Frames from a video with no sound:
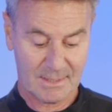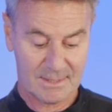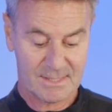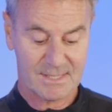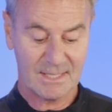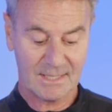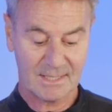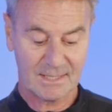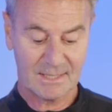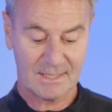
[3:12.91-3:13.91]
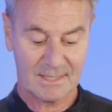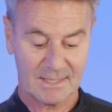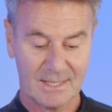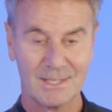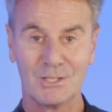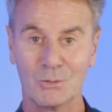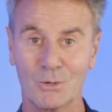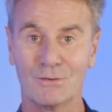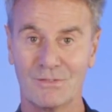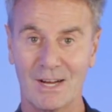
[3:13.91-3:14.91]
Seek, and you
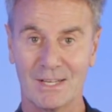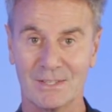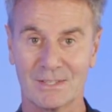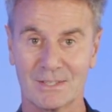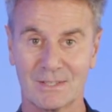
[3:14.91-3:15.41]
will find.